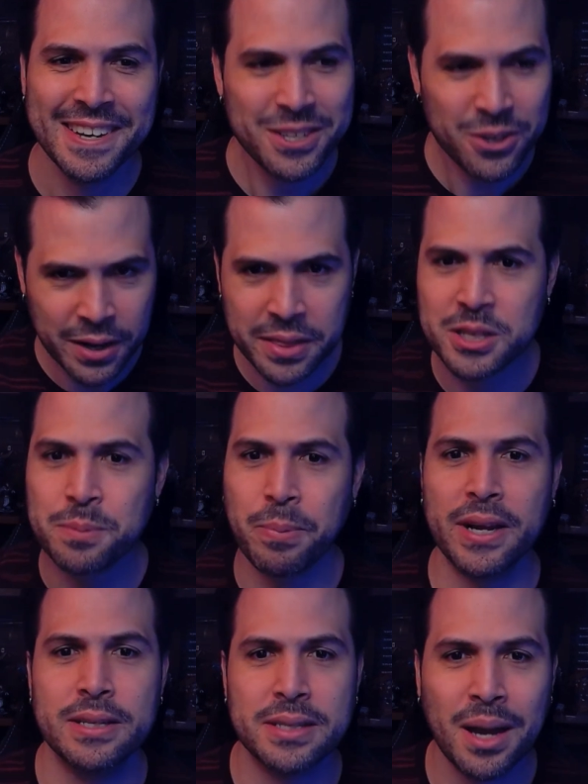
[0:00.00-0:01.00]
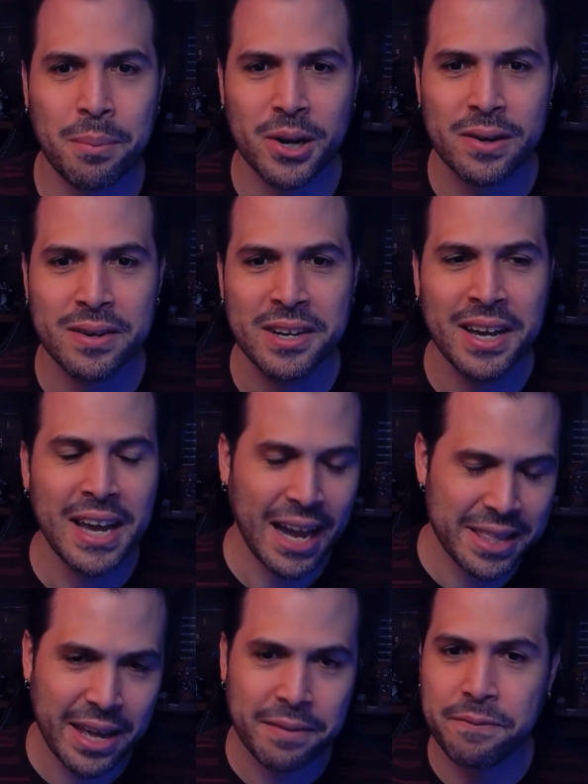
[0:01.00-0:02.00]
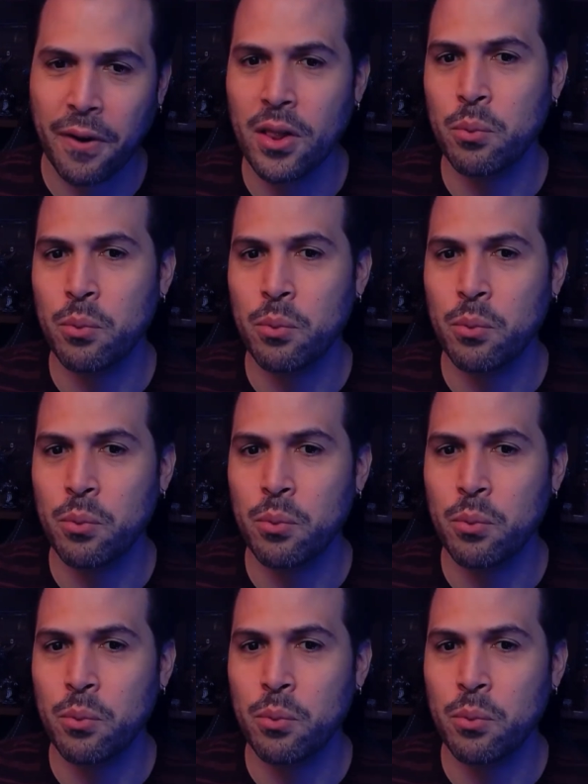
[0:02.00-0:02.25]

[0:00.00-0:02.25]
during the spring and summer. And then fall